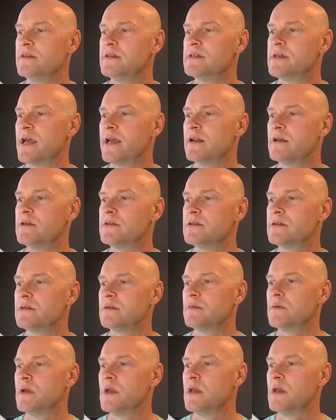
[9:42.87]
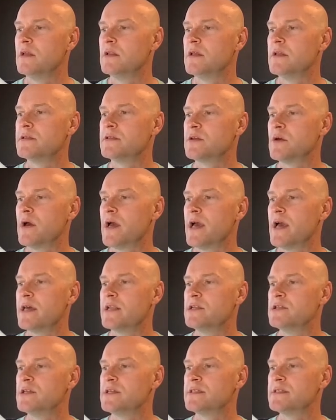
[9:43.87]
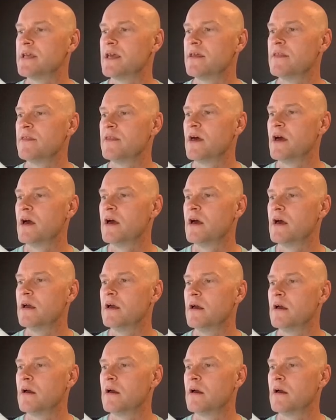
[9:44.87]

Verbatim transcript: title, so let's go ahead and just say the.